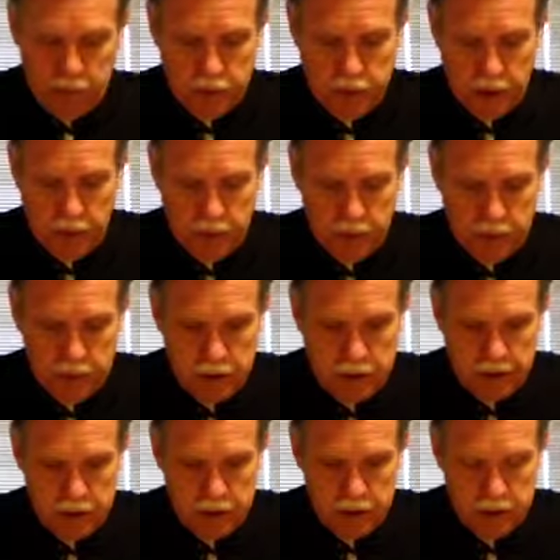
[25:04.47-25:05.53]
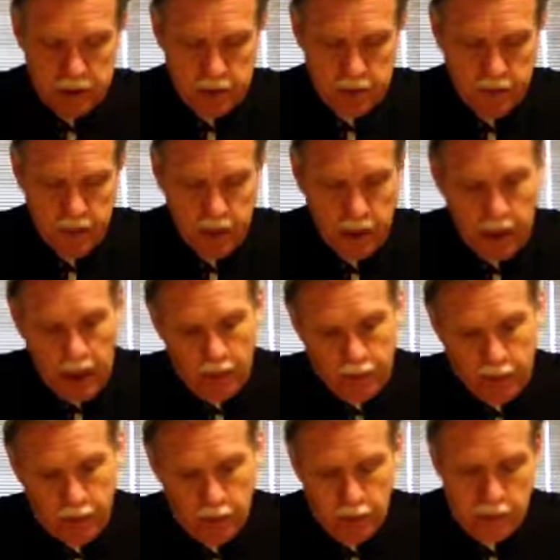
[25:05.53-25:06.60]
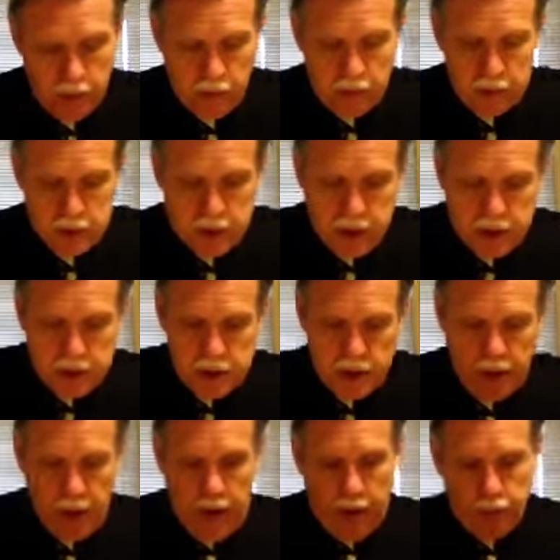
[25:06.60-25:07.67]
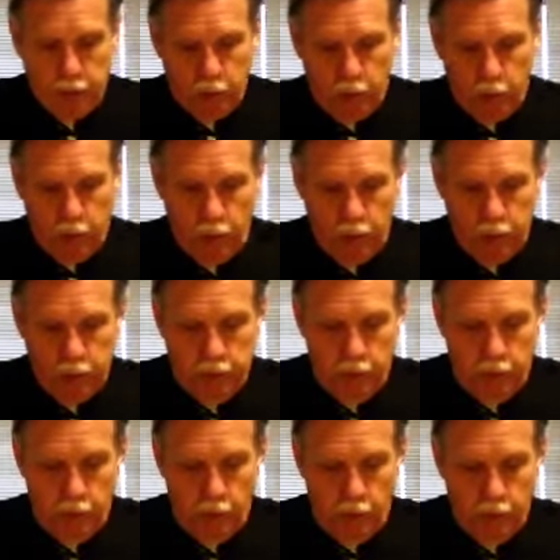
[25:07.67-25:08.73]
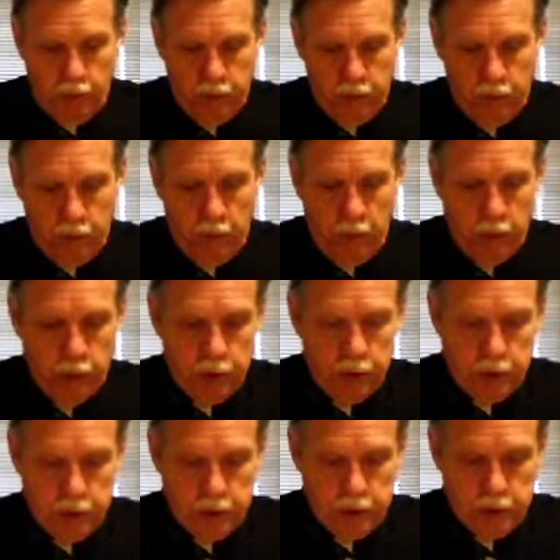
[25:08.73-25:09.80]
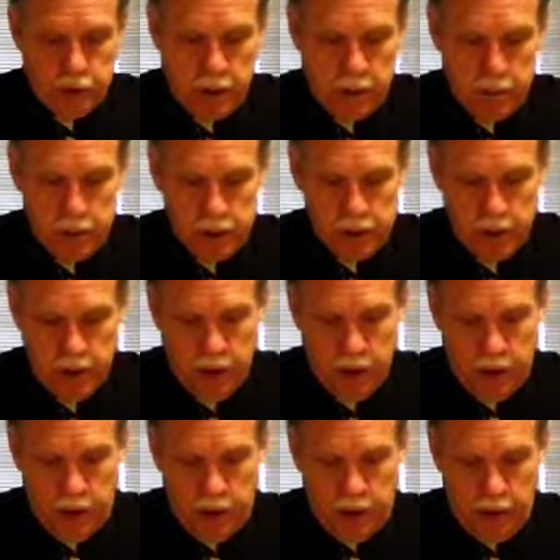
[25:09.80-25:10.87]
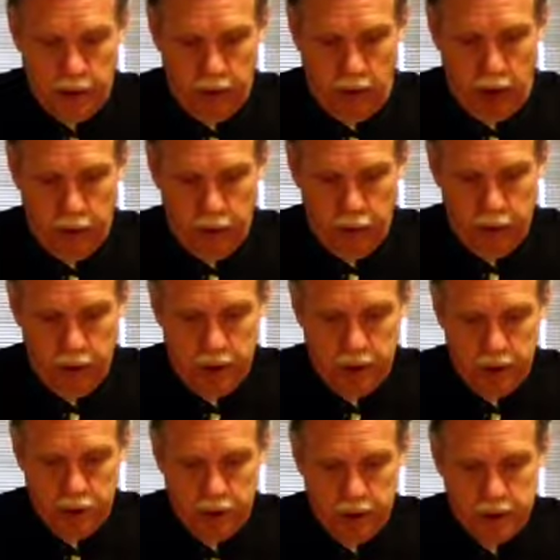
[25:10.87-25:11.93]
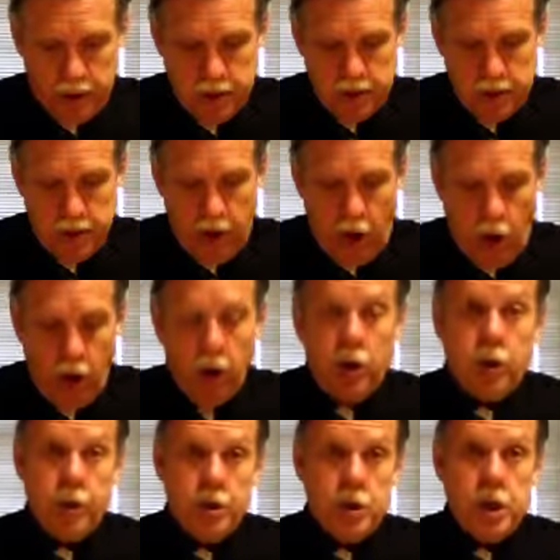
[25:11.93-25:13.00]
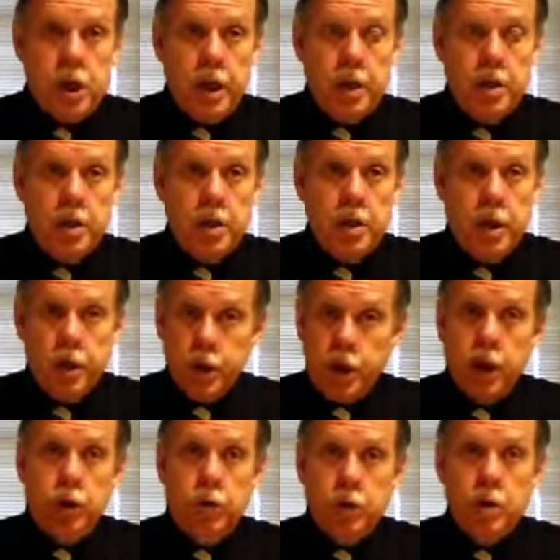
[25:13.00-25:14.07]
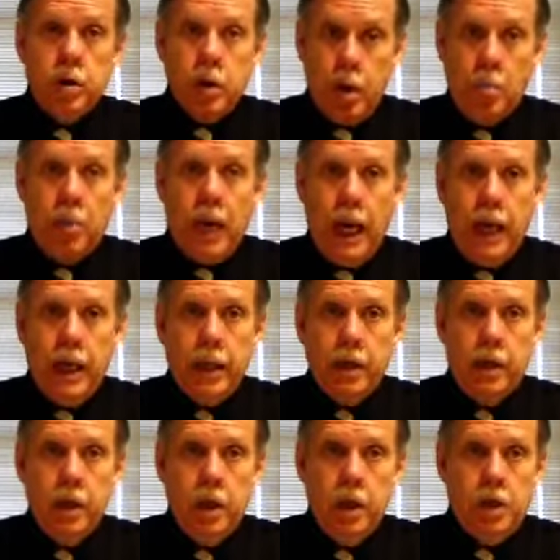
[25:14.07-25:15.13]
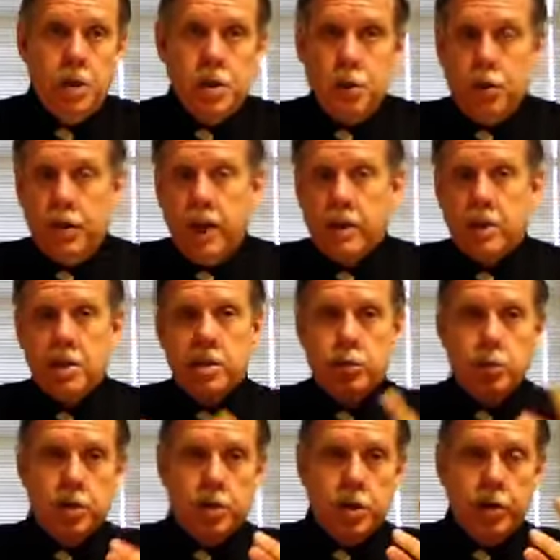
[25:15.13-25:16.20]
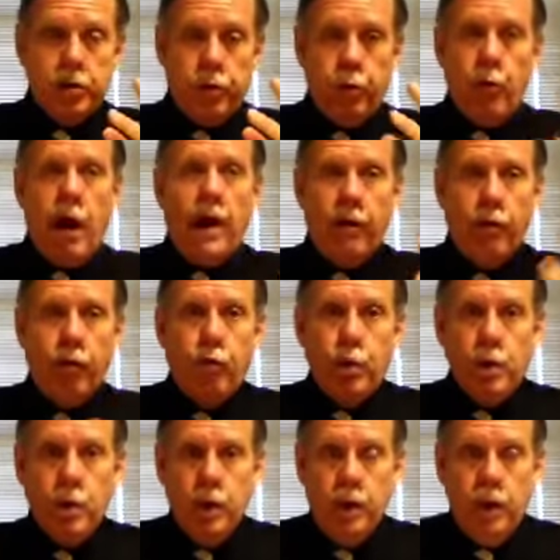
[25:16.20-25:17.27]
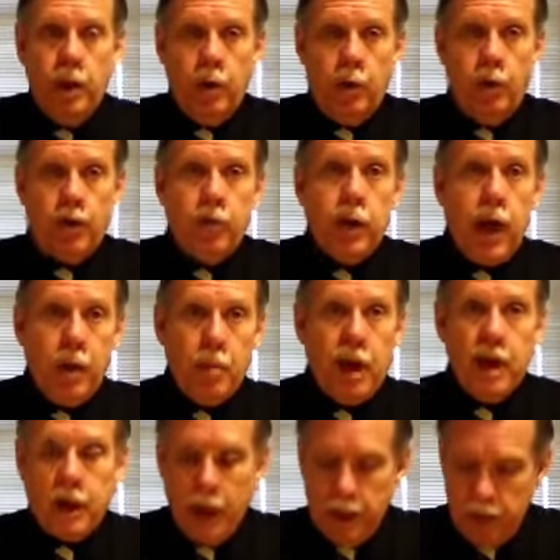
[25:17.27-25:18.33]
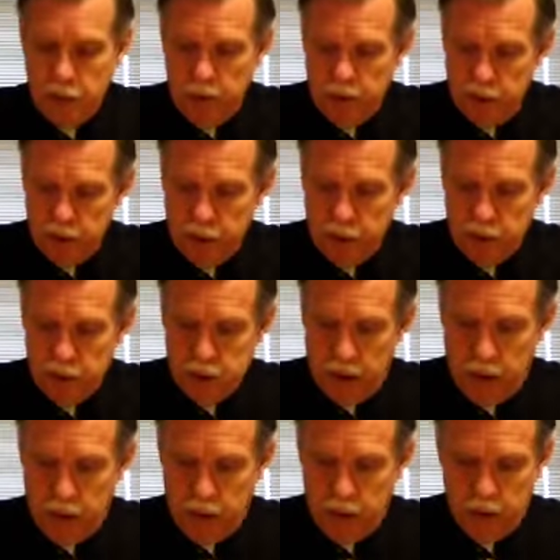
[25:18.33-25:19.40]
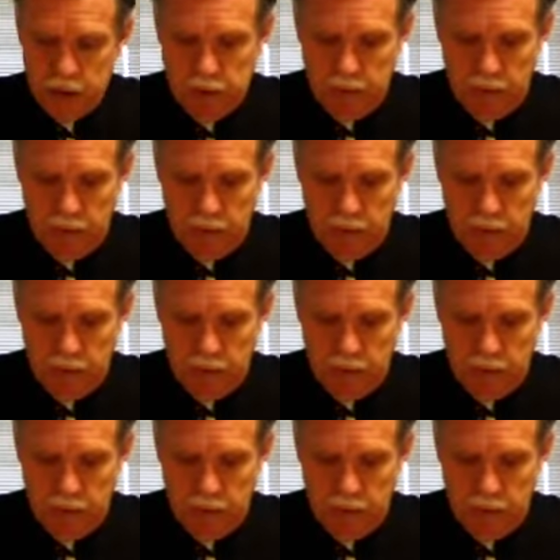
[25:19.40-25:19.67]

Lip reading: to come into Texas. I have a note here that says after World War II, there were more insurance companies operating in Texas than all other states of the Union combined. So Texas was just rife with fly-by-night insurance companies.